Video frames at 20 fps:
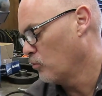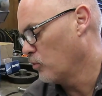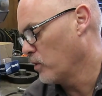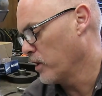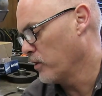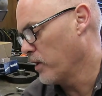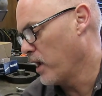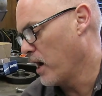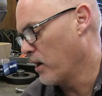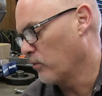
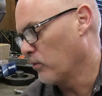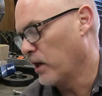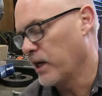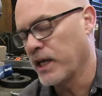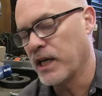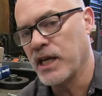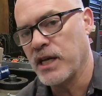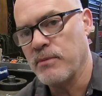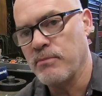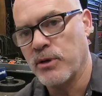we're not
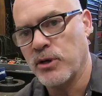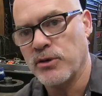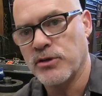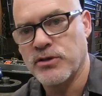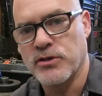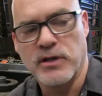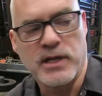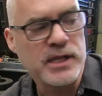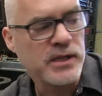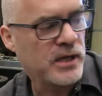running any
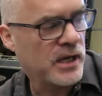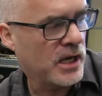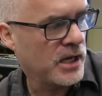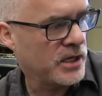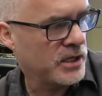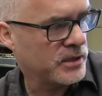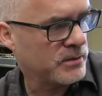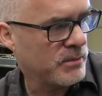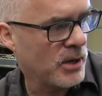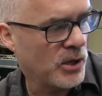boost or anything
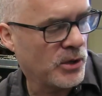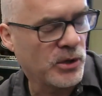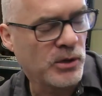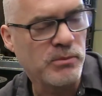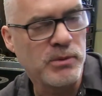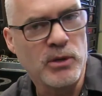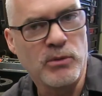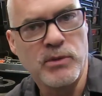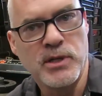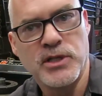on this
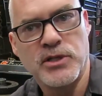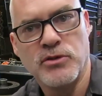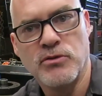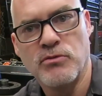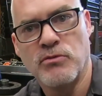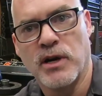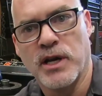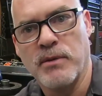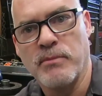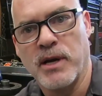motor, but we
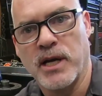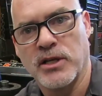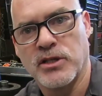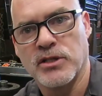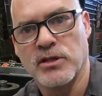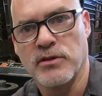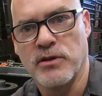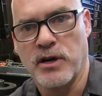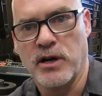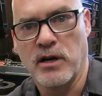do want to make
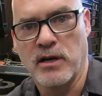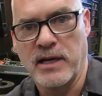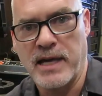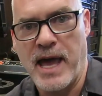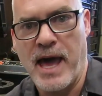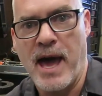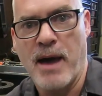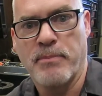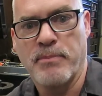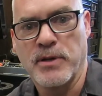sure that our
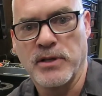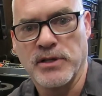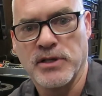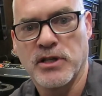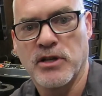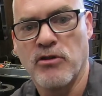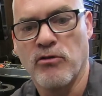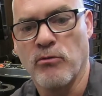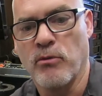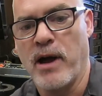gap
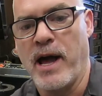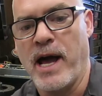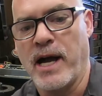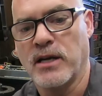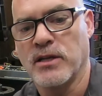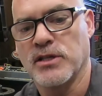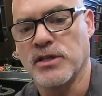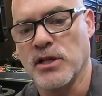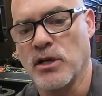is correct.